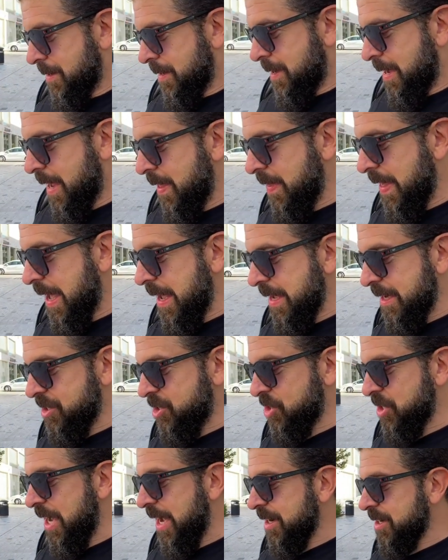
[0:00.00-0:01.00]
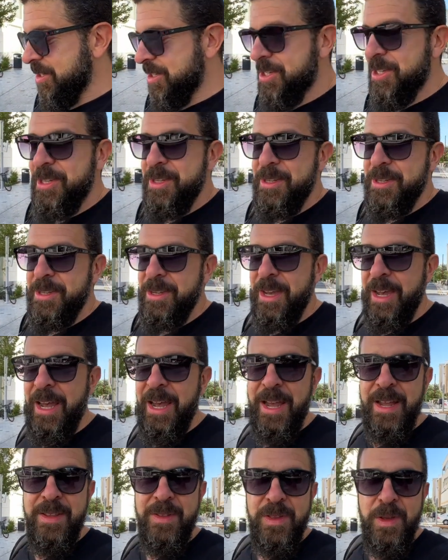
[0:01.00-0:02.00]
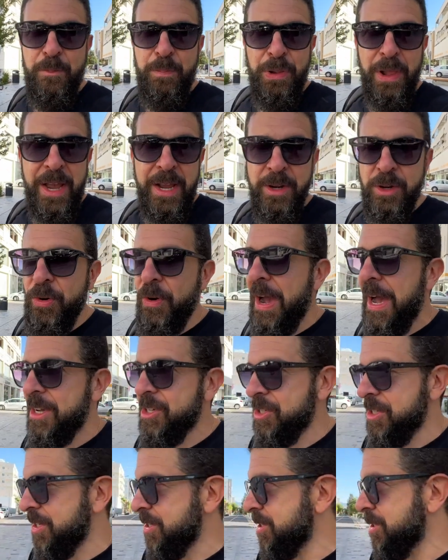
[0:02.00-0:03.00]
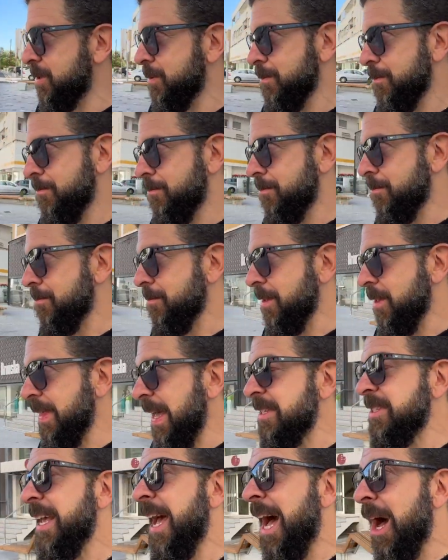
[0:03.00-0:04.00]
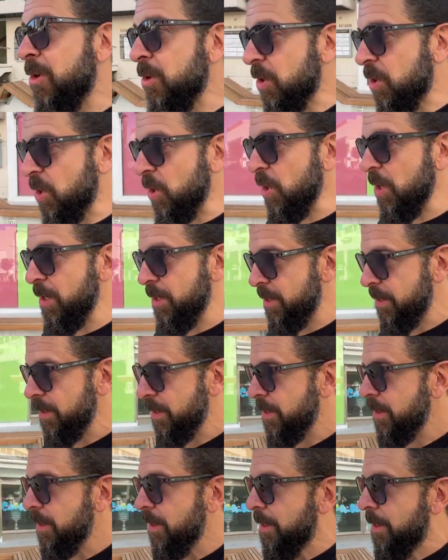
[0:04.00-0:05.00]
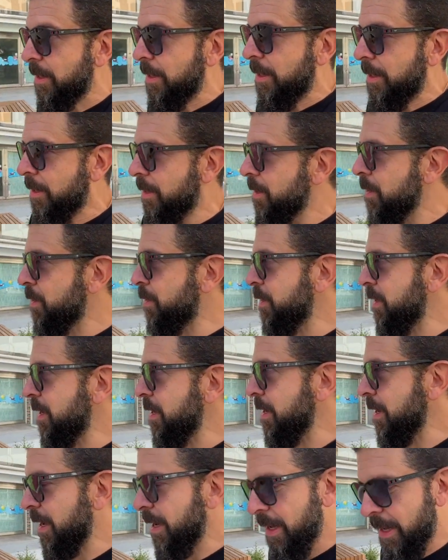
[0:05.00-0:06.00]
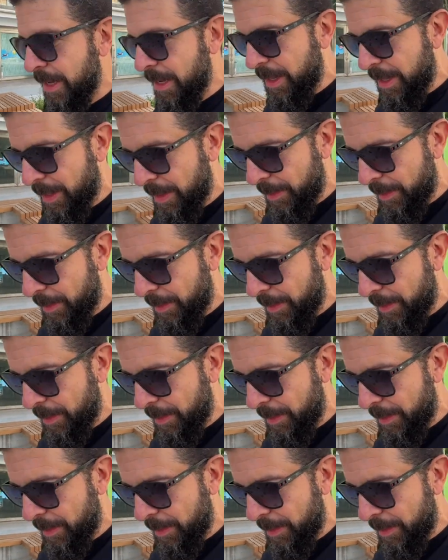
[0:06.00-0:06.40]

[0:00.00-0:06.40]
they eject and the plane crashes. That's how good the